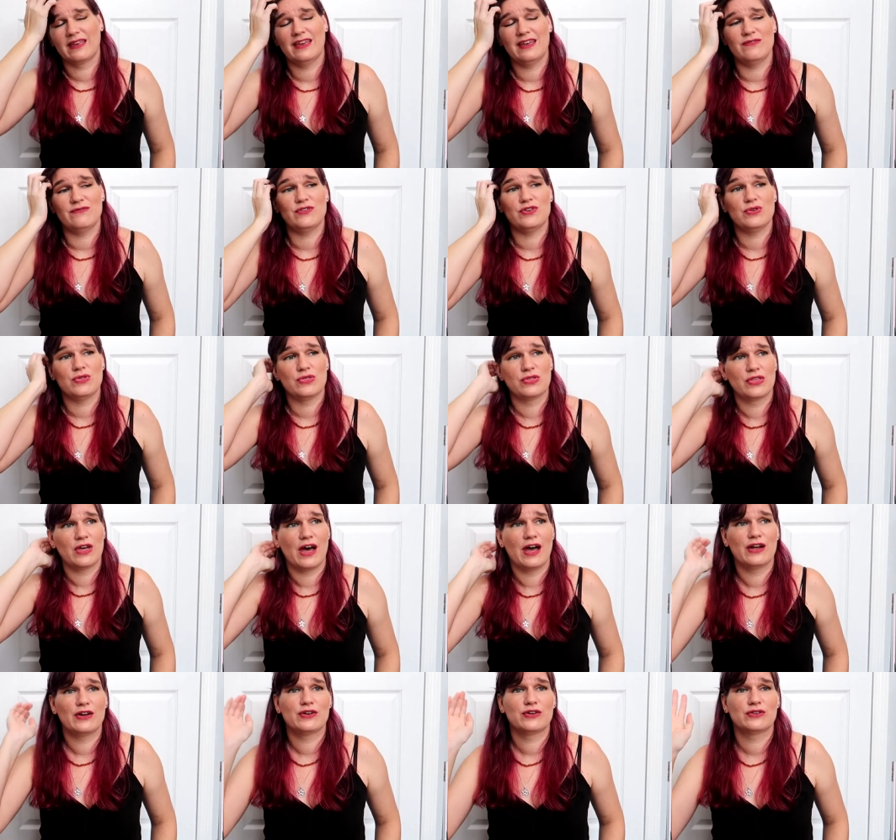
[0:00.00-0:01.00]
If you
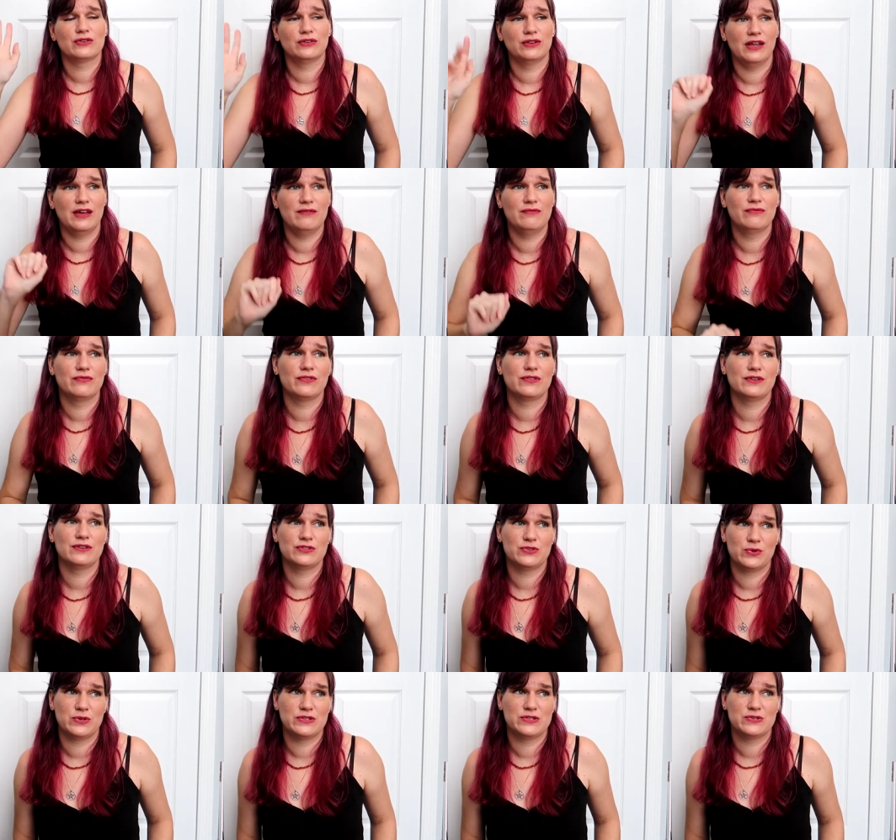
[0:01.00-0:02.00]
thought her love for the
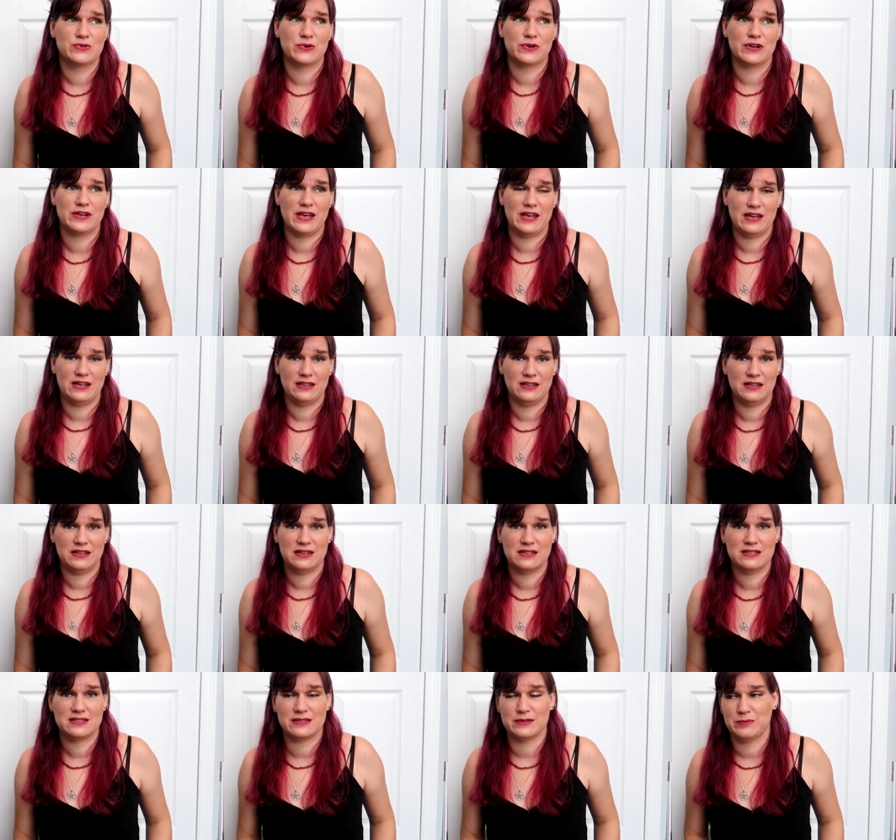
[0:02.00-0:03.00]
Toy Story
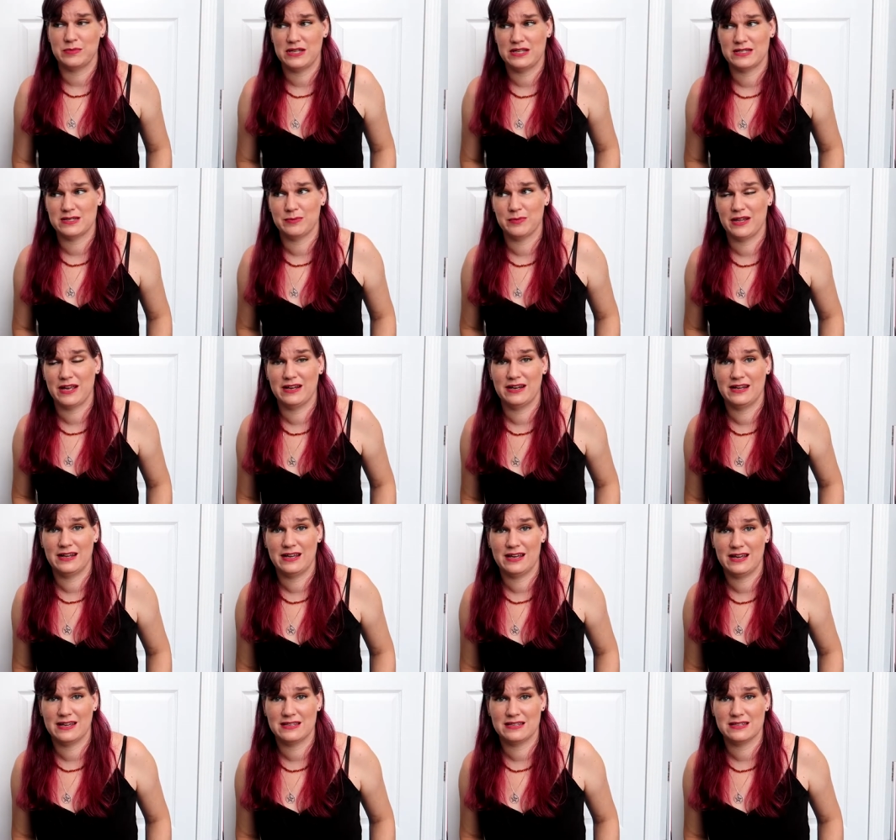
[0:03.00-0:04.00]
aliens and Pizza Planet
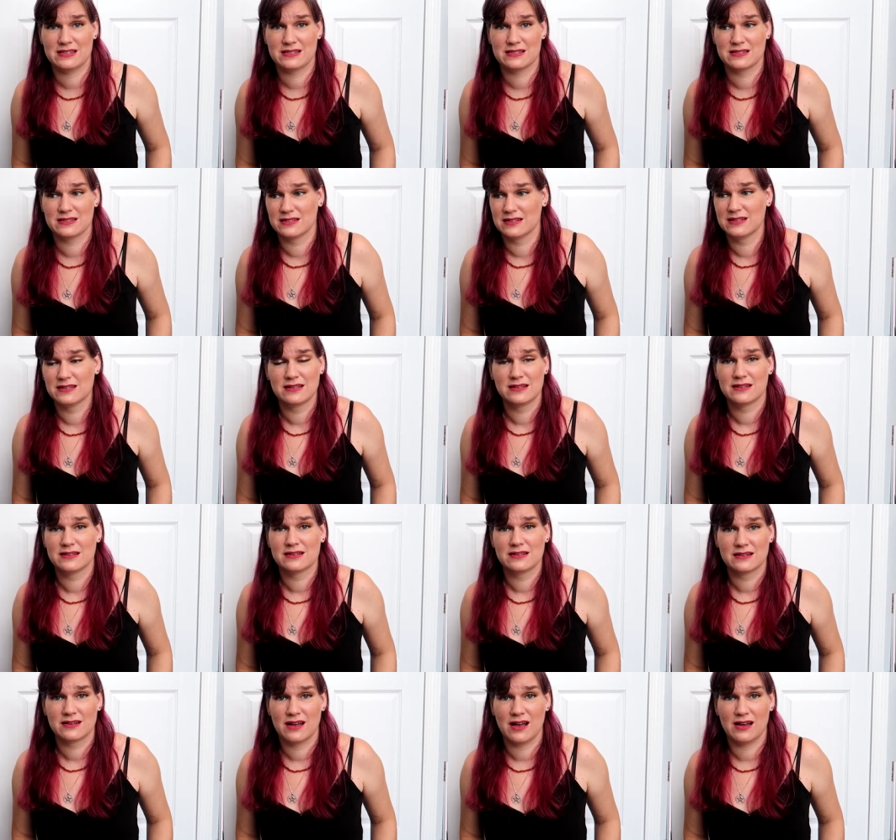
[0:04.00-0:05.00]
has
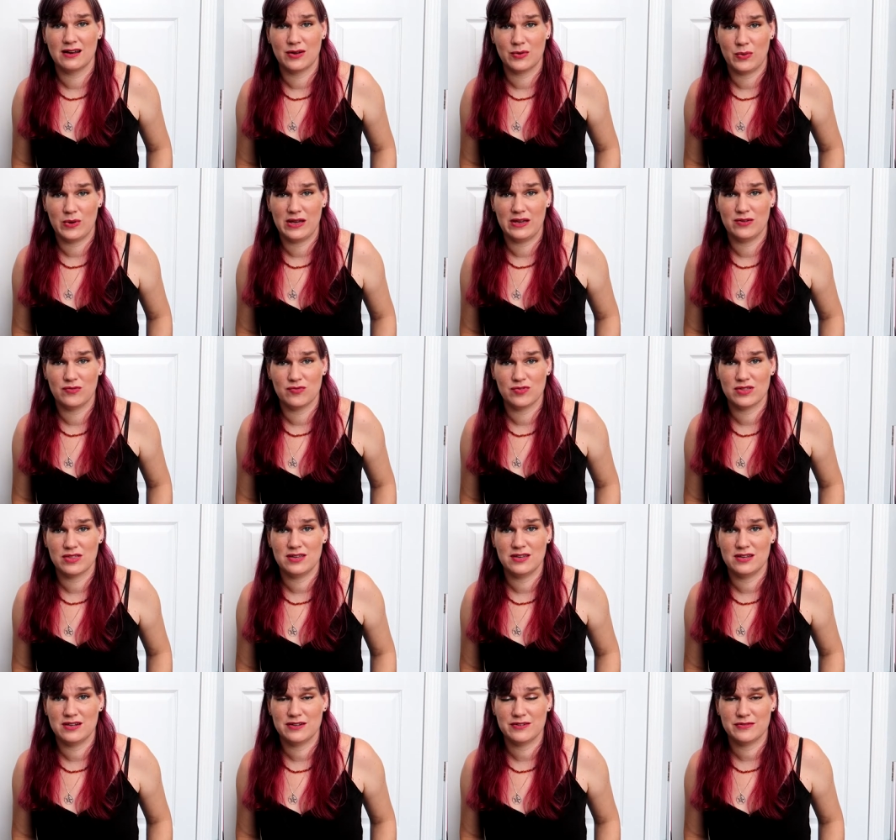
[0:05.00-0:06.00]
gone away over
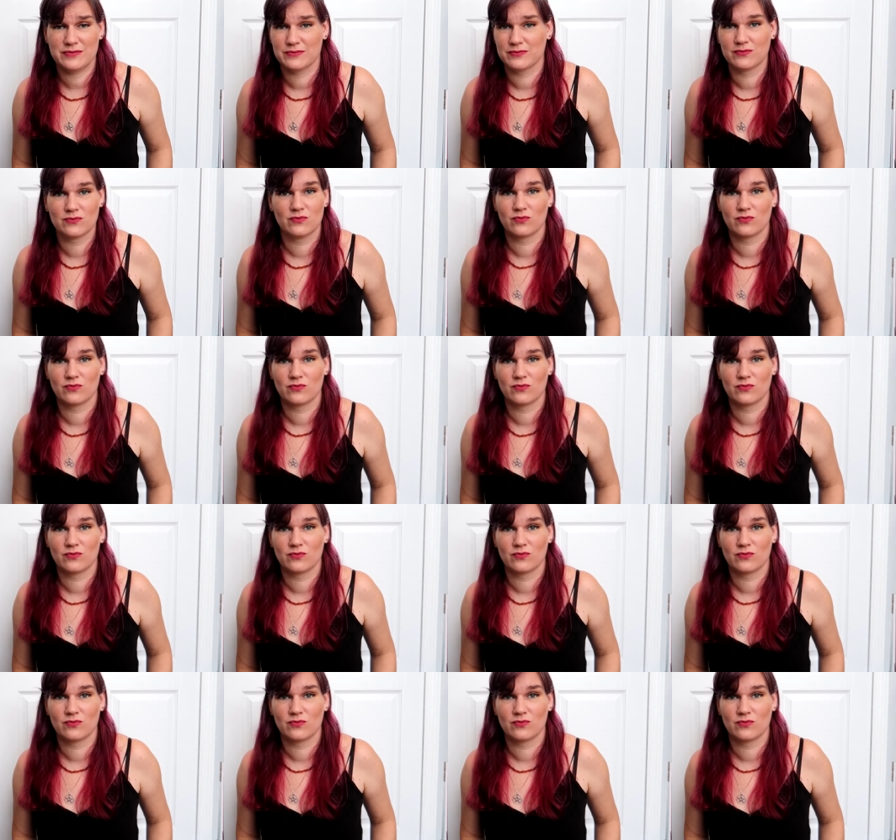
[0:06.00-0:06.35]
the year,